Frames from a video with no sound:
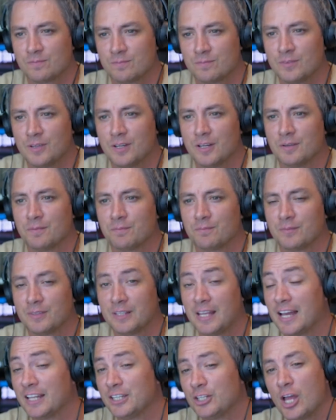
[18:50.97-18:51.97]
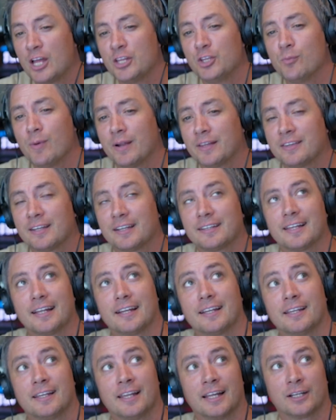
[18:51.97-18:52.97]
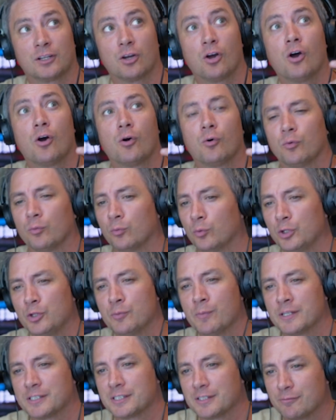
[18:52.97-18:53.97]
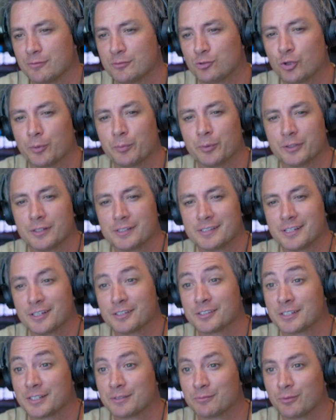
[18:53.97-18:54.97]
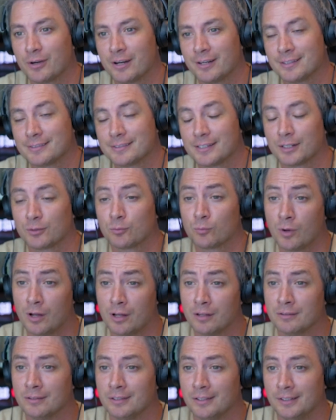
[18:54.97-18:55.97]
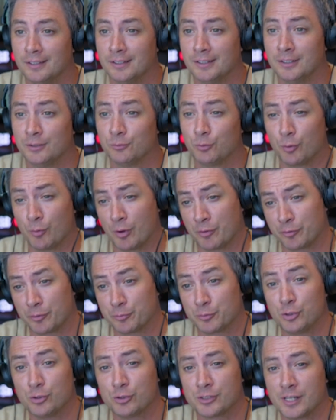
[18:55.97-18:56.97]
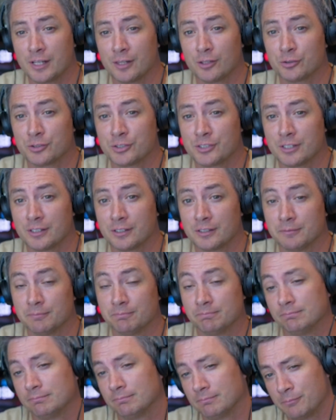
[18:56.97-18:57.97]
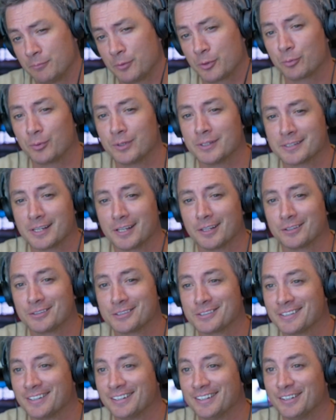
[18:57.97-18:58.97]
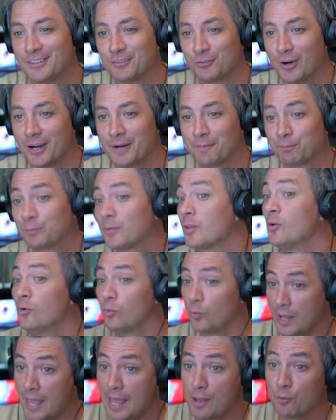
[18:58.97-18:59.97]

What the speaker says: Yeah. Yeah. And you might think that you must have tripled the sales team, right? It's like, well, we went from 2 sellers to 3 sellers, right? We